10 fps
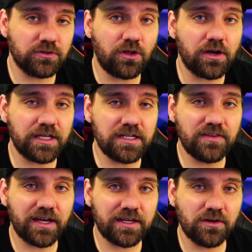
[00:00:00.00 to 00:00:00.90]
log into
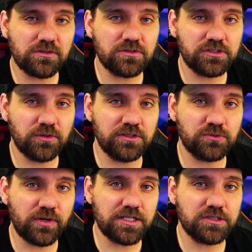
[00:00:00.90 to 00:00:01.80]
that character so it's
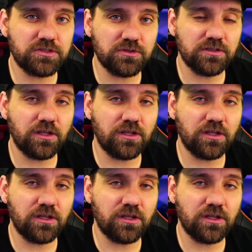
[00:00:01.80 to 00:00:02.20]
registered,